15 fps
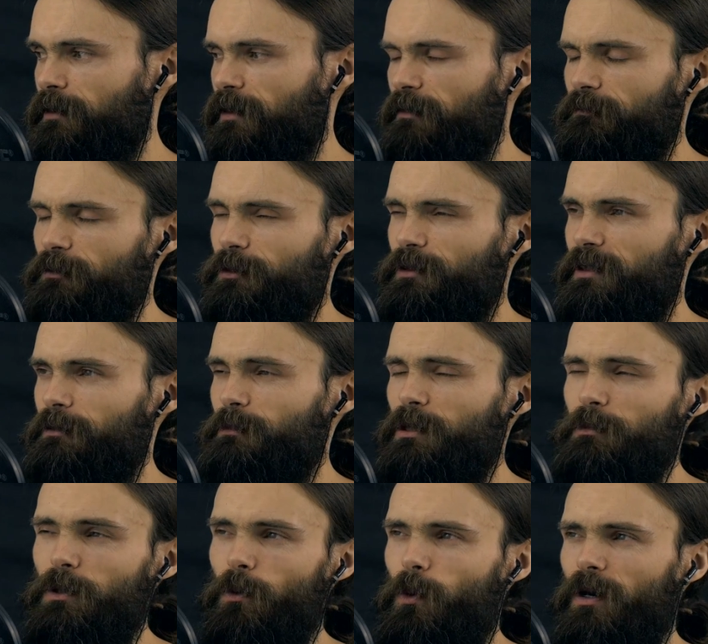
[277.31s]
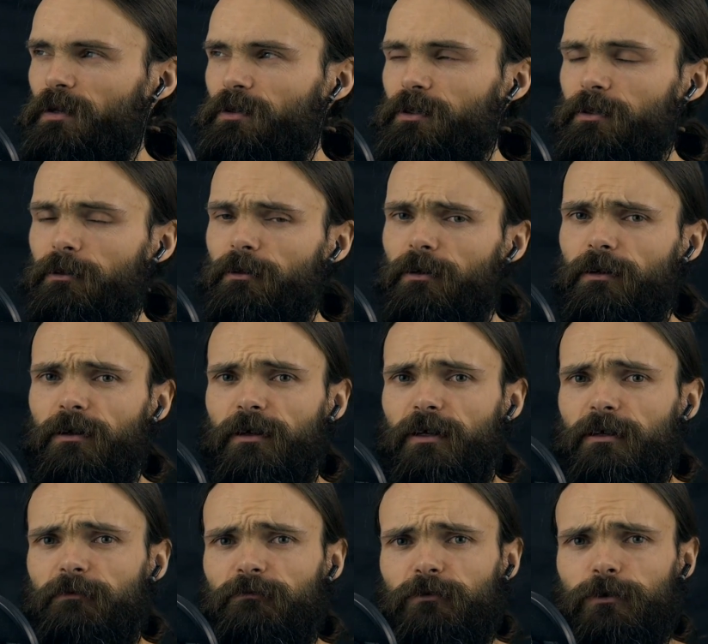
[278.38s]
After that, maybe 1 year
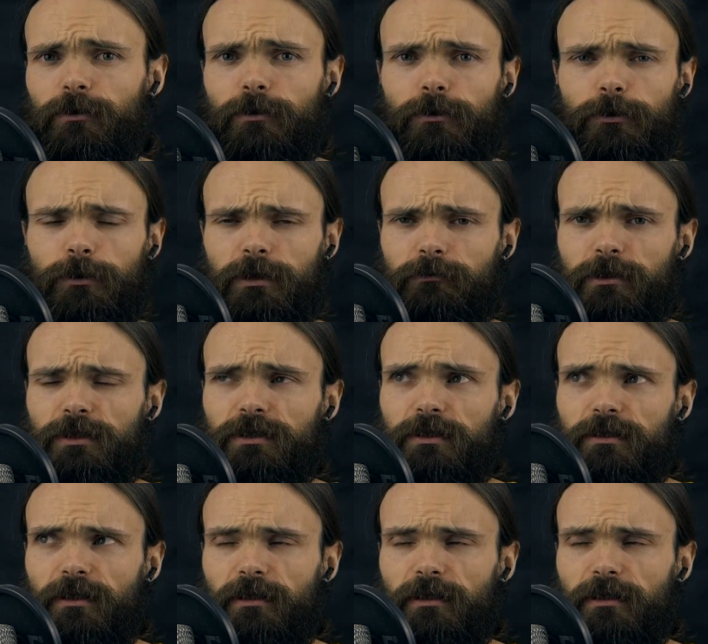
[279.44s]
after university,